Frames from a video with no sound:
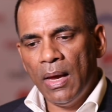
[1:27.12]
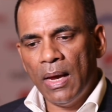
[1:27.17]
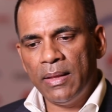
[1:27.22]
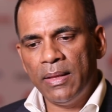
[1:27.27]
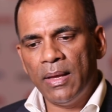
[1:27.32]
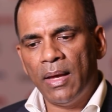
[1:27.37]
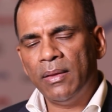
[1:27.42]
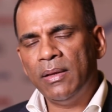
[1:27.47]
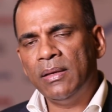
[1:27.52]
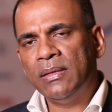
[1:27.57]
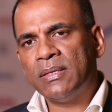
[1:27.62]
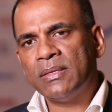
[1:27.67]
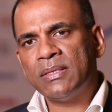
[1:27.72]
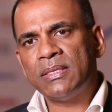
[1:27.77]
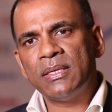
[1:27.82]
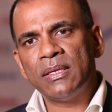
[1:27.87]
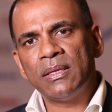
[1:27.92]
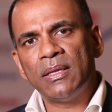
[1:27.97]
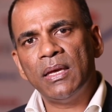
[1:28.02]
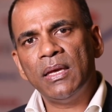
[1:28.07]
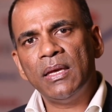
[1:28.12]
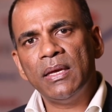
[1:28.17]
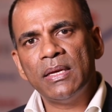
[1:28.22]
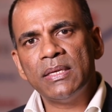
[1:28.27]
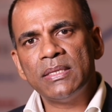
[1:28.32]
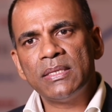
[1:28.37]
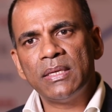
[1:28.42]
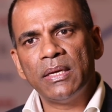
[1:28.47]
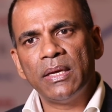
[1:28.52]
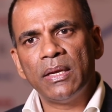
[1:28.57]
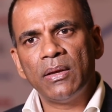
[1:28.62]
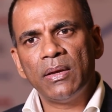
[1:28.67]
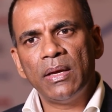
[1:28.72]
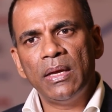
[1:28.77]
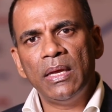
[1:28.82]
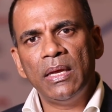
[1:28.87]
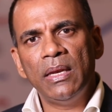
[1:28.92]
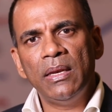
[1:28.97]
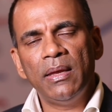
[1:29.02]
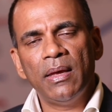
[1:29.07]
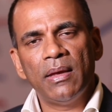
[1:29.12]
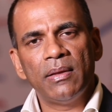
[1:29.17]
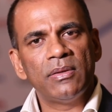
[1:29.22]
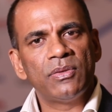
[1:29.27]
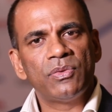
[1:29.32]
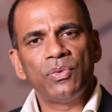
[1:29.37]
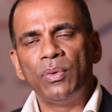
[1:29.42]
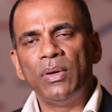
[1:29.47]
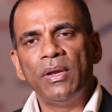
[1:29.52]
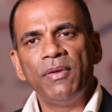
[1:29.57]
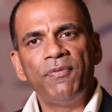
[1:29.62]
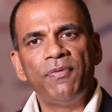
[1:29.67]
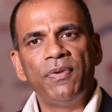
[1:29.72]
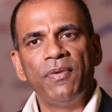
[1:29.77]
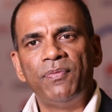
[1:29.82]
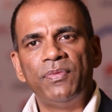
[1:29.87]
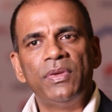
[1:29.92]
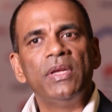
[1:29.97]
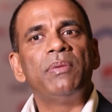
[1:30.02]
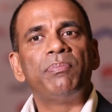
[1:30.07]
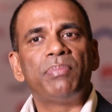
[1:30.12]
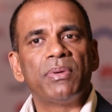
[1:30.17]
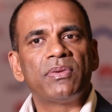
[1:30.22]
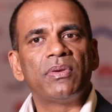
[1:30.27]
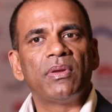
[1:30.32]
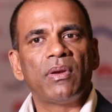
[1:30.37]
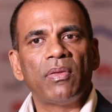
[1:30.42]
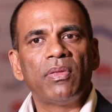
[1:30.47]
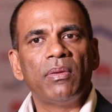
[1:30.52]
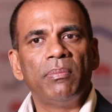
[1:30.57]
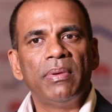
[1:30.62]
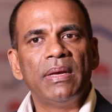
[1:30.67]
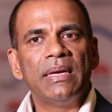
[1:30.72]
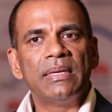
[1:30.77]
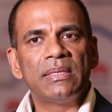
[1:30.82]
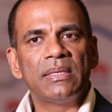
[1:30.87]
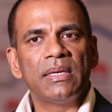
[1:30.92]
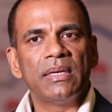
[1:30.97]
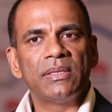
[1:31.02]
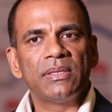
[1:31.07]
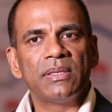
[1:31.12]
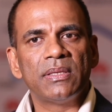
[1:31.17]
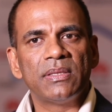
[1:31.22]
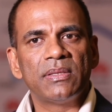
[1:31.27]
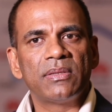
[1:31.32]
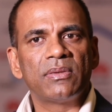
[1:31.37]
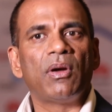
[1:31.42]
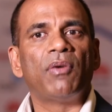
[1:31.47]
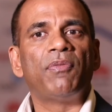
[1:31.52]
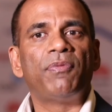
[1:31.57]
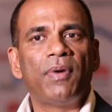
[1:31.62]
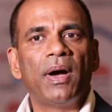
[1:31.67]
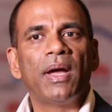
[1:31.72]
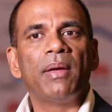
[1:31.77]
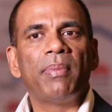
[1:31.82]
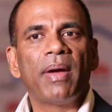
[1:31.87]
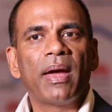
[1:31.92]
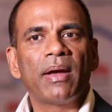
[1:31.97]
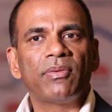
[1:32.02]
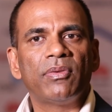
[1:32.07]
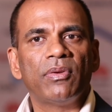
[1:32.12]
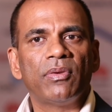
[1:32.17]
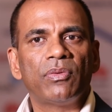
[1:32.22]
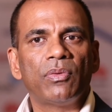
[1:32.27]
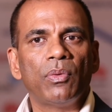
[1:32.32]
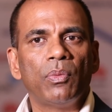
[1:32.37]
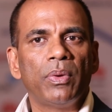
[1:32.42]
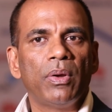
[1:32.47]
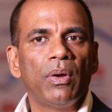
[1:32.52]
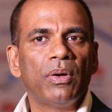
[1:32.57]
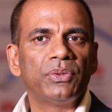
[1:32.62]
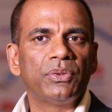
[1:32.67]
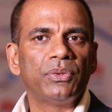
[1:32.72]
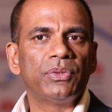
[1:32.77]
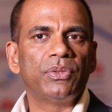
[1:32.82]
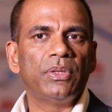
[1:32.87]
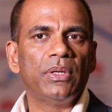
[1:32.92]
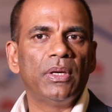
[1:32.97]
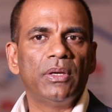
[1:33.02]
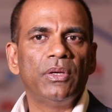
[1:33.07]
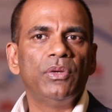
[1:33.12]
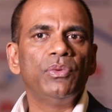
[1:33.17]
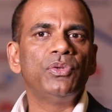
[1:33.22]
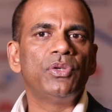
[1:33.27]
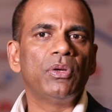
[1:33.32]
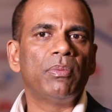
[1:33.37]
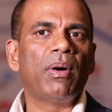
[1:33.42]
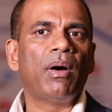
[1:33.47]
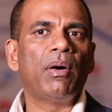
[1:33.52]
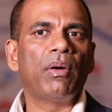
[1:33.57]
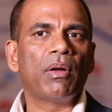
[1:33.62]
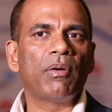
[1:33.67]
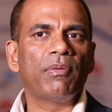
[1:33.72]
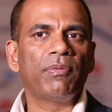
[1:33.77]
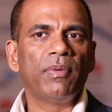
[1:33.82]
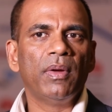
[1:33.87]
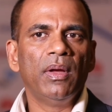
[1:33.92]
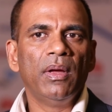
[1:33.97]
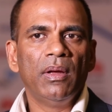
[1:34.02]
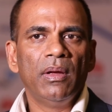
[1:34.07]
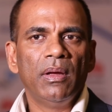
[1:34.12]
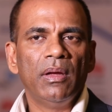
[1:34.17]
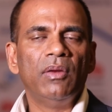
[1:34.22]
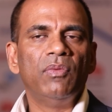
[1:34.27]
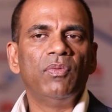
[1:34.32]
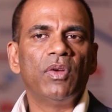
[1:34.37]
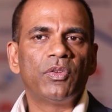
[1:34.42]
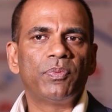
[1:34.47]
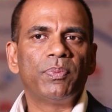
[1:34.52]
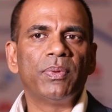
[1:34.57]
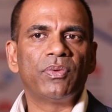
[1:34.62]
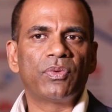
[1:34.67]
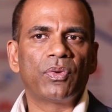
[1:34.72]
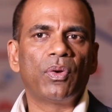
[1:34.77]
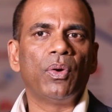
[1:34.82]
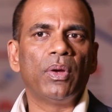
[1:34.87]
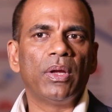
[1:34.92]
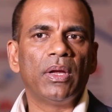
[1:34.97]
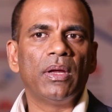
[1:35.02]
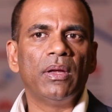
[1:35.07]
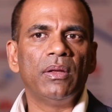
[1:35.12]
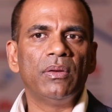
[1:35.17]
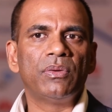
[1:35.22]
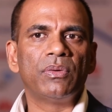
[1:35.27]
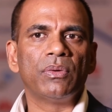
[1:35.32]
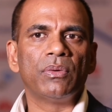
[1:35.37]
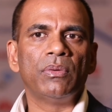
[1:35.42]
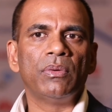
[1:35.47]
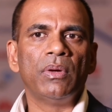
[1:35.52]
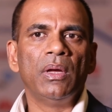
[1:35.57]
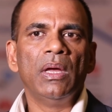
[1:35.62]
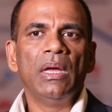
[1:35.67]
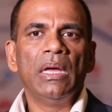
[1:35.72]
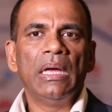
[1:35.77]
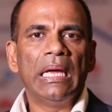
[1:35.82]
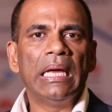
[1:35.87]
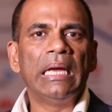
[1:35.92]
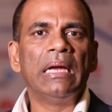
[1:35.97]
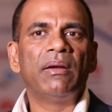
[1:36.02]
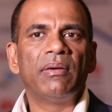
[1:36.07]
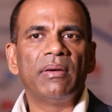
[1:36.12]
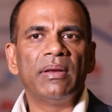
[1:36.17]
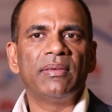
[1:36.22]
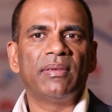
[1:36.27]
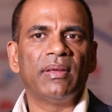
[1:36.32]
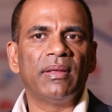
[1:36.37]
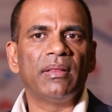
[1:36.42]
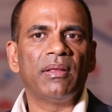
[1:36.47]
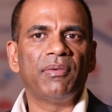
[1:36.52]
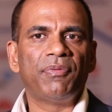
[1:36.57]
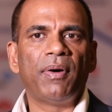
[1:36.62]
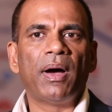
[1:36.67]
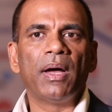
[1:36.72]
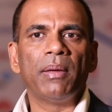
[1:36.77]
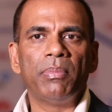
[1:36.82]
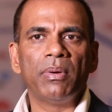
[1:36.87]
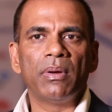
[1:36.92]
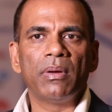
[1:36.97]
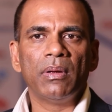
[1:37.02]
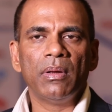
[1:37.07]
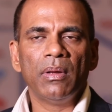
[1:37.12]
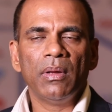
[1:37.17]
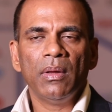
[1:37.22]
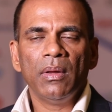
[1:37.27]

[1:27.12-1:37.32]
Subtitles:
And the other interesting thing is in India, there's only 15% of the base stations got fiber access. So we also see a huge amount of investments going into increasing the fiber